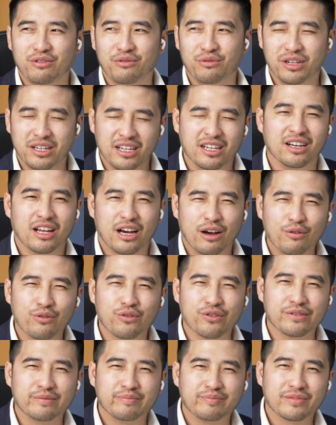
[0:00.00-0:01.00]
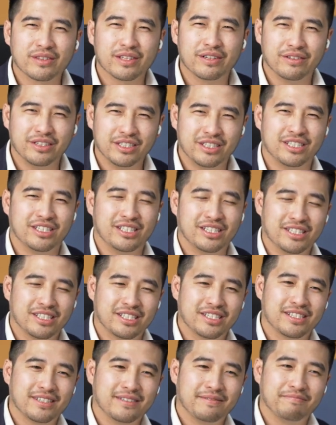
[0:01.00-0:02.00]
really love, which
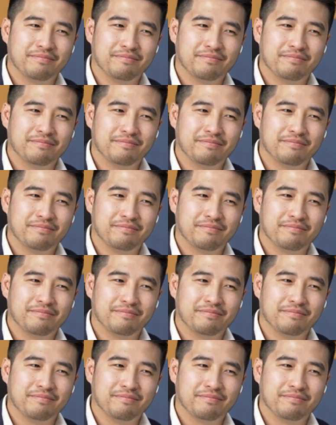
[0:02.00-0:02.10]
is